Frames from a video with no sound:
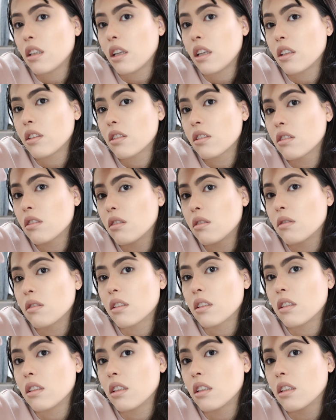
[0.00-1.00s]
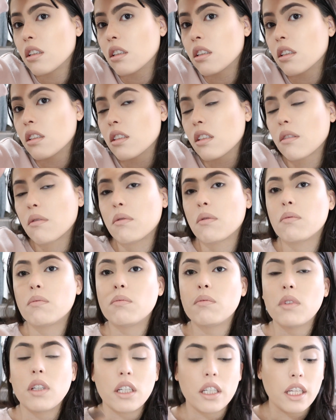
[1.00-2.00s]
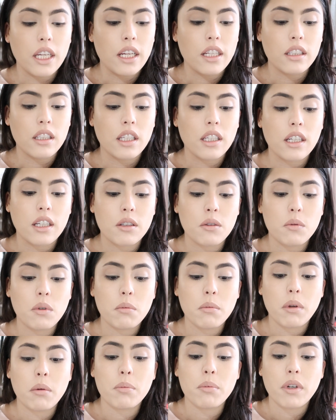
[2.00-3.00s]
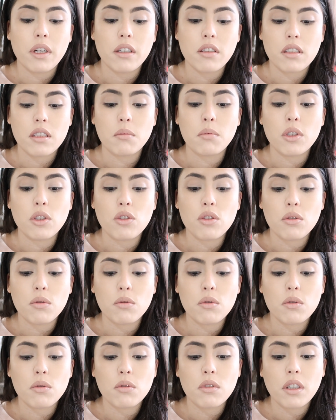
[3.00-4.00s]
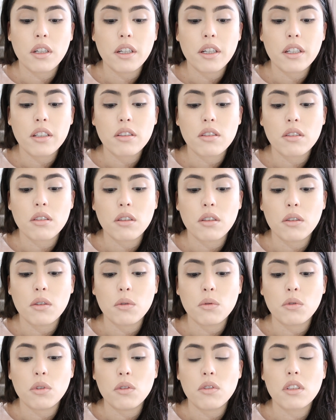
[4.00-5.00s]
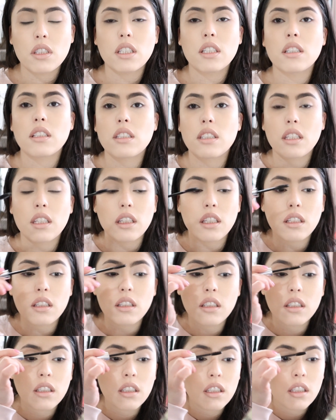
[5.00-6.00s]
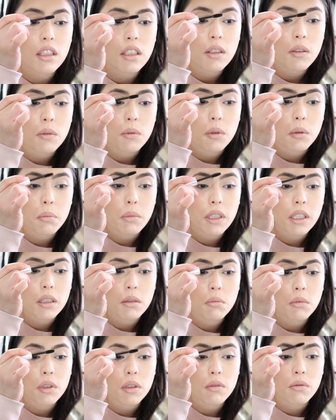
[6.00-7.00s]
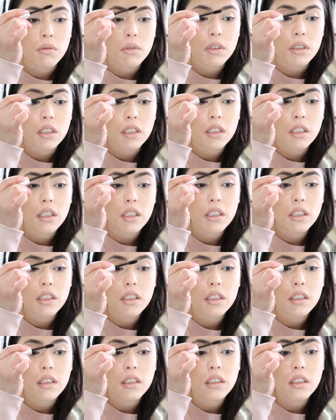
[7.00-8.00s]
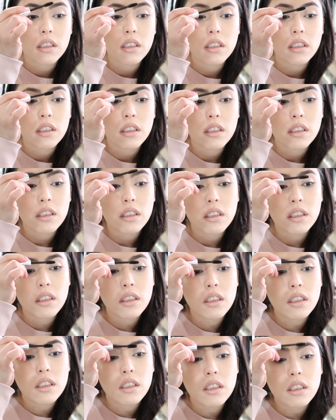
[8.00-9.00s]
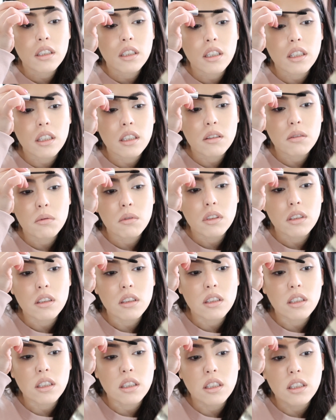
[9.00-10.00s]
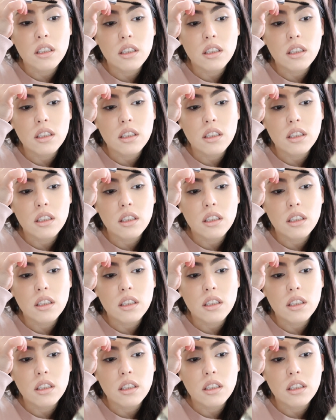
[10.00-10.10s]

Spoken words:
I just use clear because again, like, I don't want my brows to be too dark, so using a tint would make them look really dark. And I don't want that.